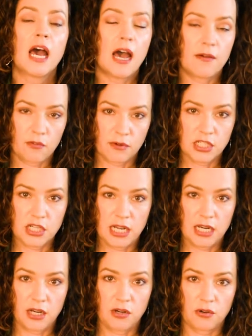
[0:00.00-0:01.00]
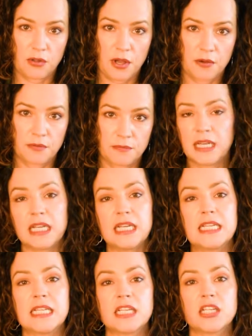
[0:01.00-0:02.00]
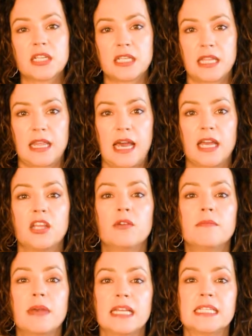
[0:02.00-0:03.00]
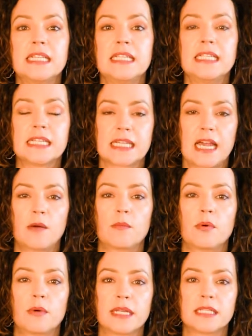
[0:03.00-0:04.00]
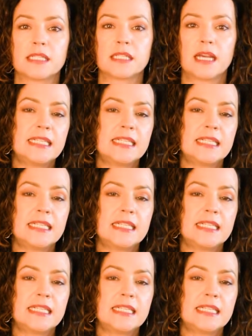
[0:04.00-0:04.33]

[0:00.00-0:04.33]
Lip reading: of originating your loan. In addition to that, you may see discount points.